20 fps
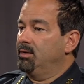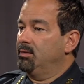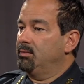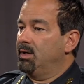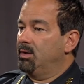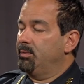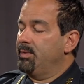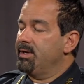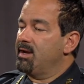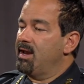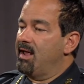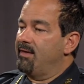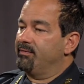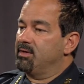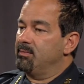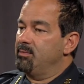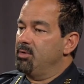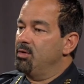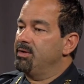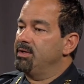where we could have
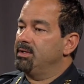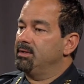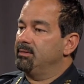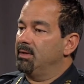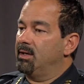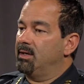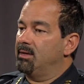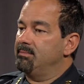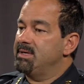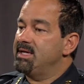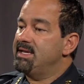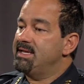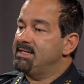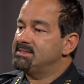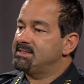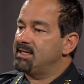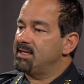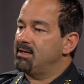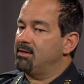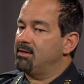community meetings there,